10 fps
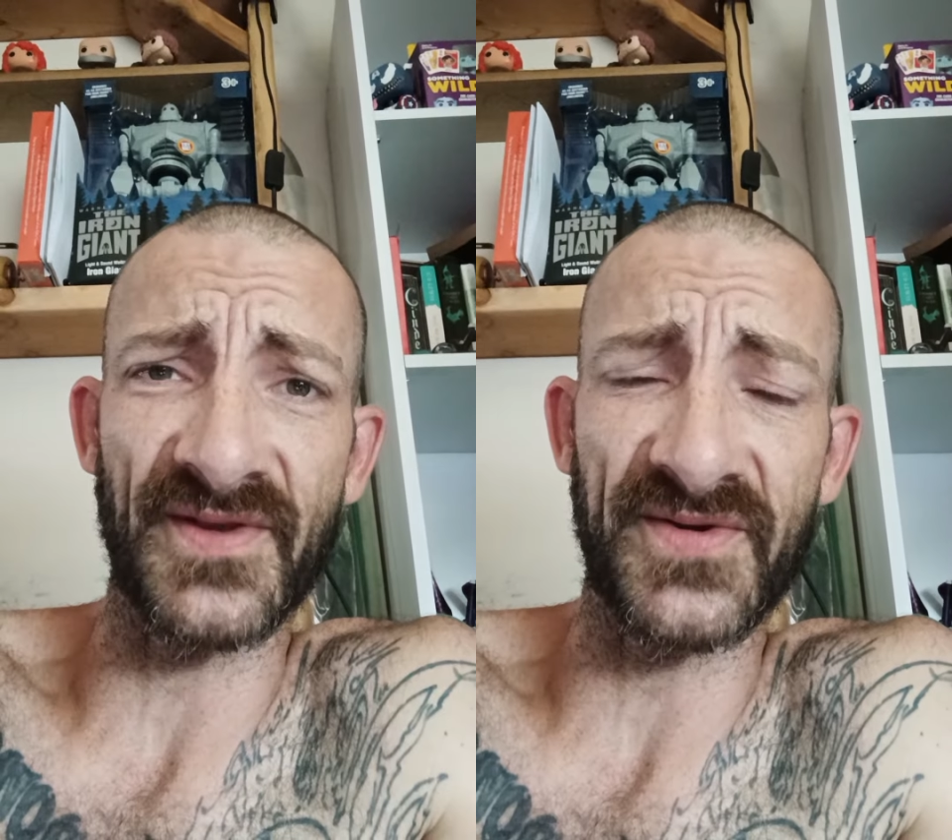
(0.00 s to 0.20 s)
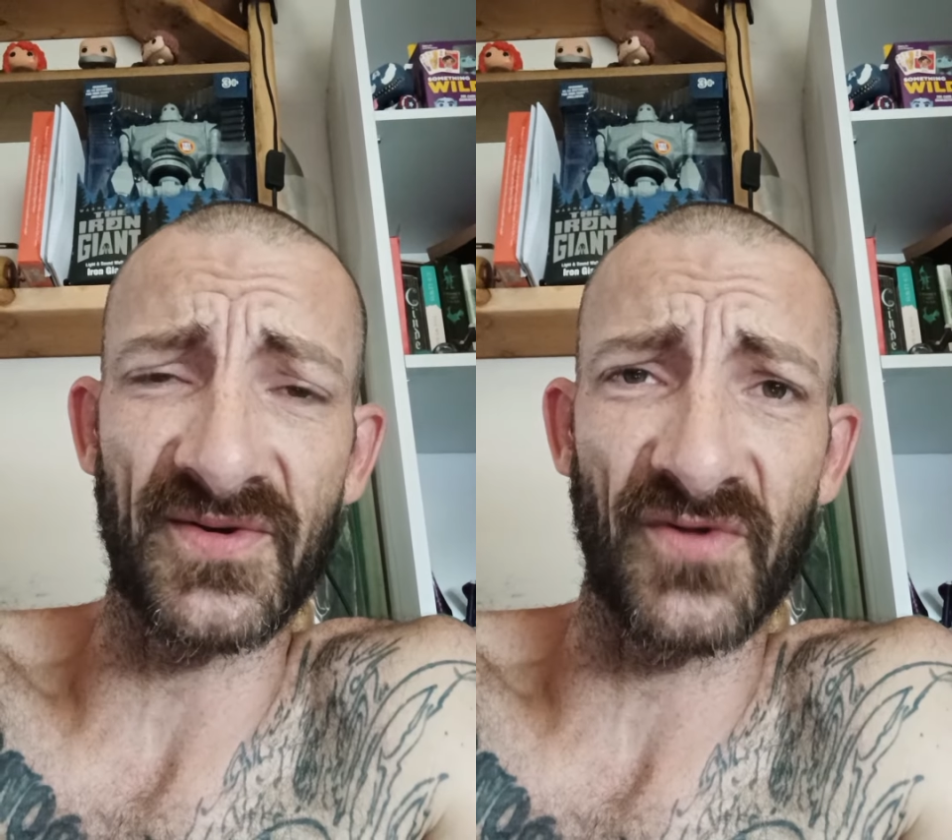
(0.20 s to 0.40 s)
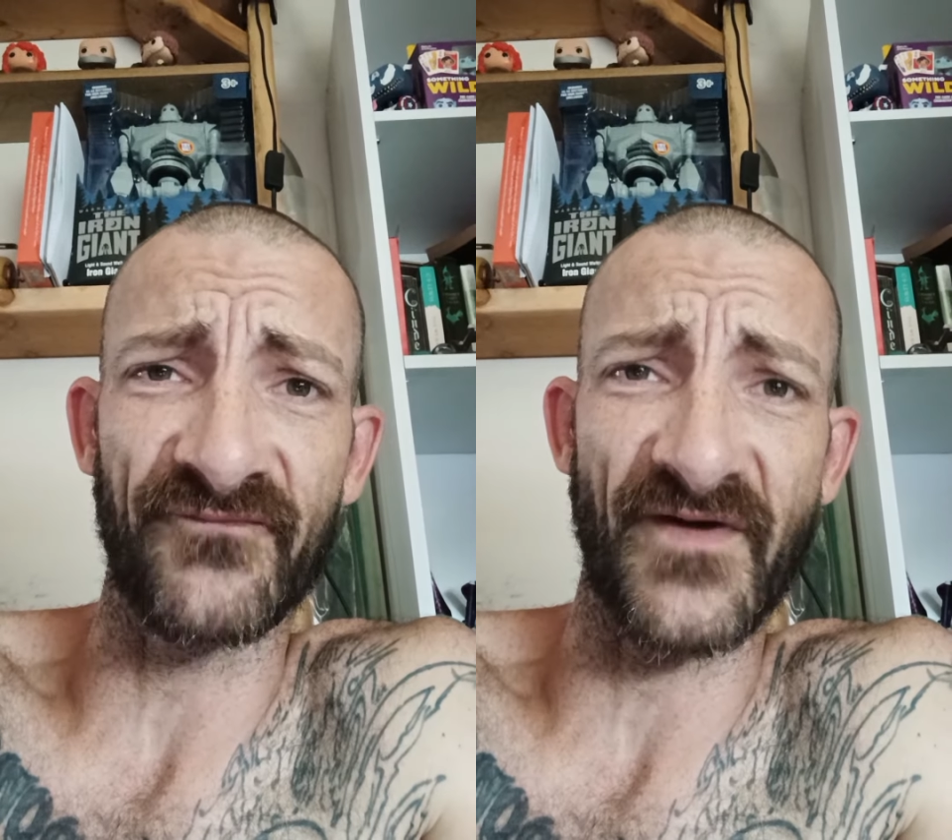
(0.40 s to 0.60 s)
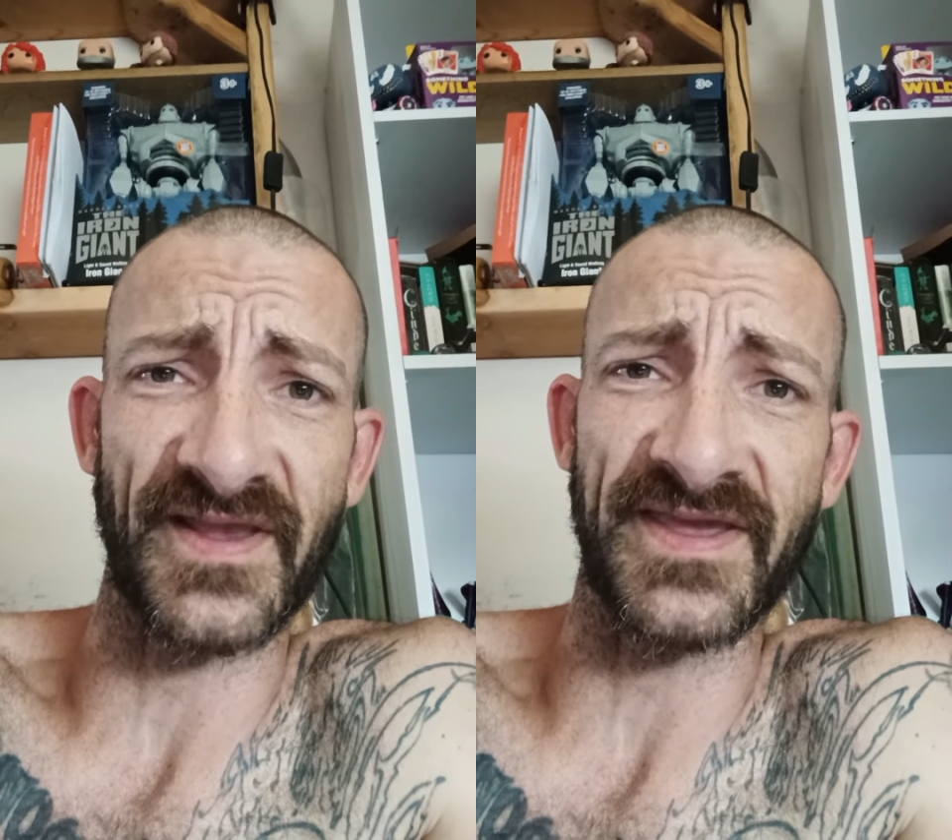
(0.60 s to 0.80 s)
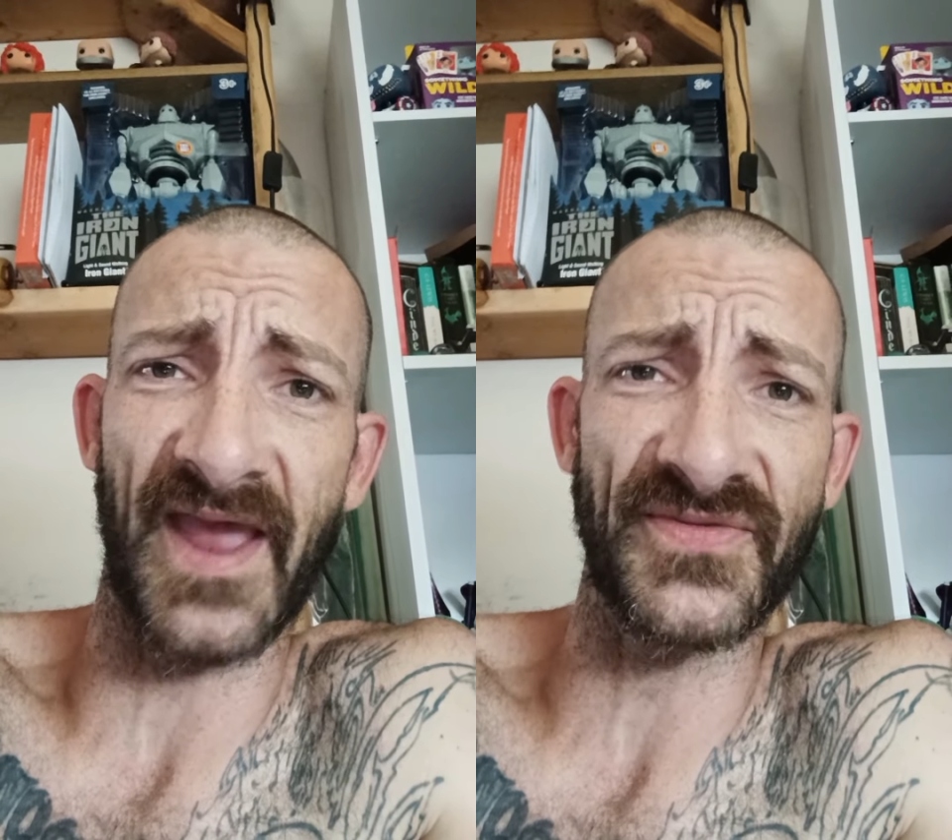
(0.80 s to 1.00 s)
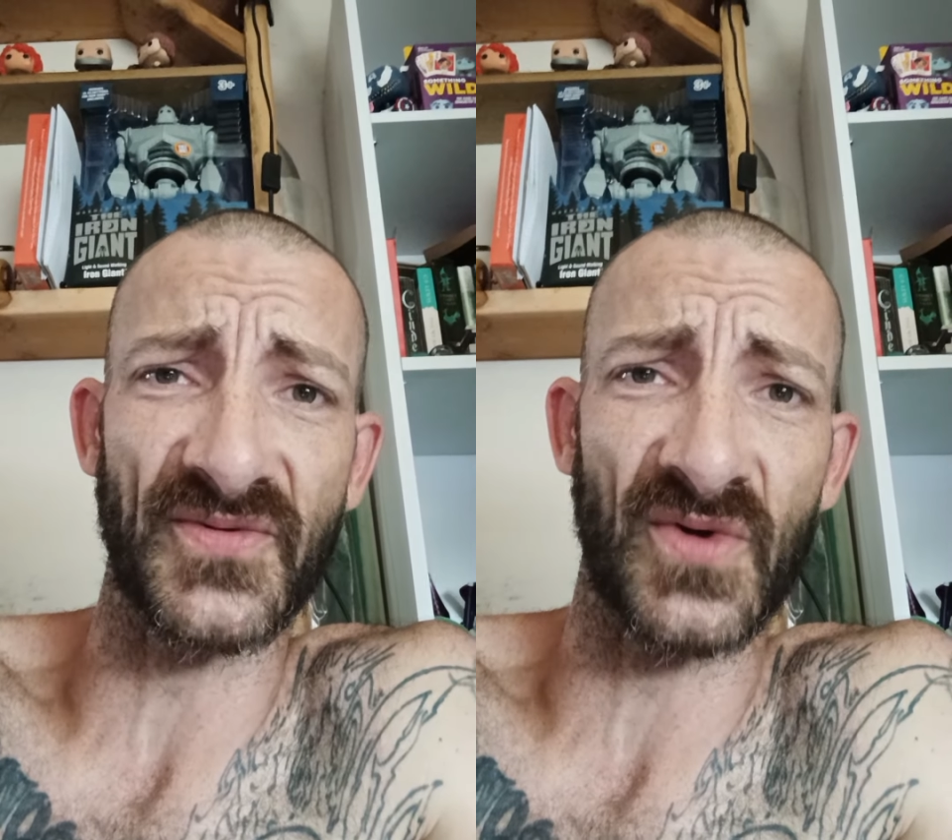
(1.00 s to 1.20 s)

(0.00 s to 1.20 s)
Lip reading: that your little fucking cancel